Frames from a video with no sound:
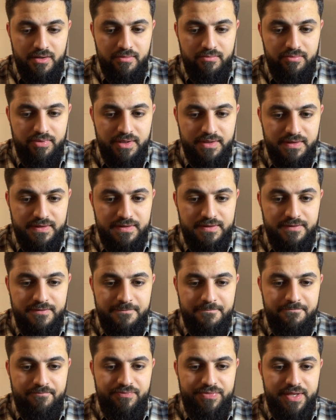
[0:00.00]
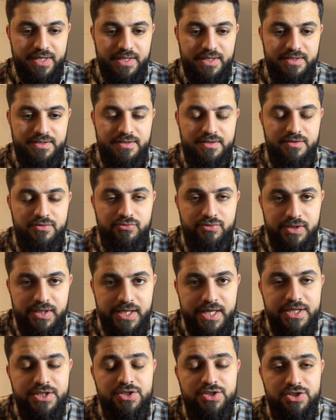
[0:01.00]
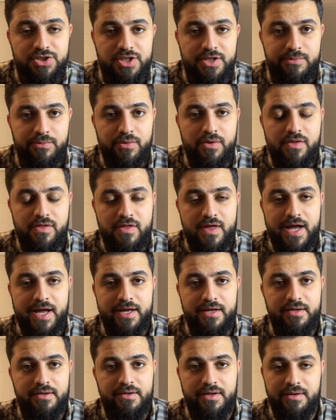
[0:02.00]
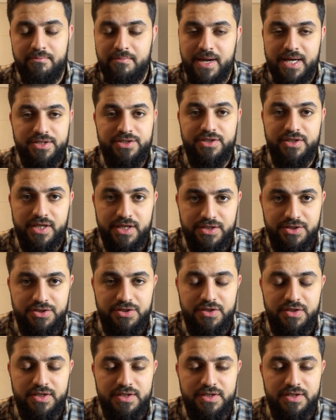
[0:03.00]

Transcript: But it's the relationship with that imagination.